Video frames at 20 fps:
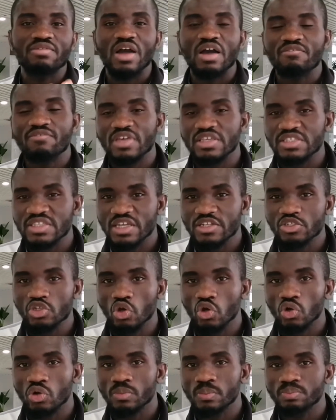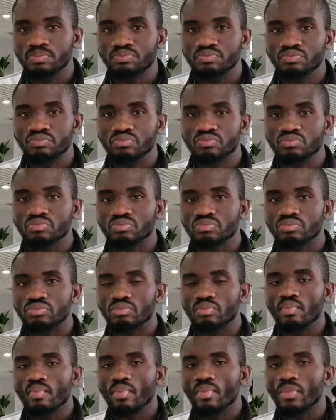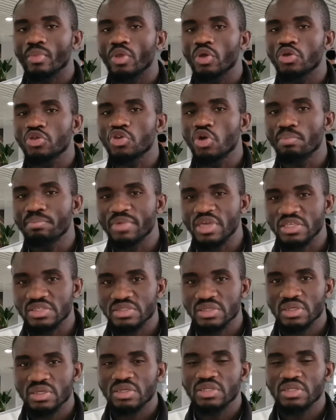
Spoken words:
harvested your maize,